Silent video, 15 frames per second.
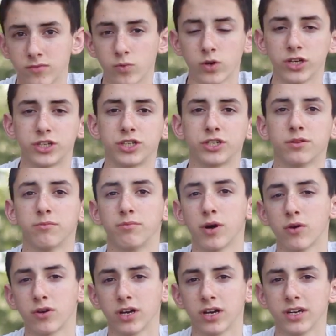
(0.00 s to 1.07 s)
which
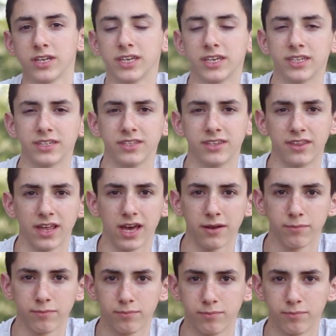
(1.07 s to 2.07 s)
bokeh is that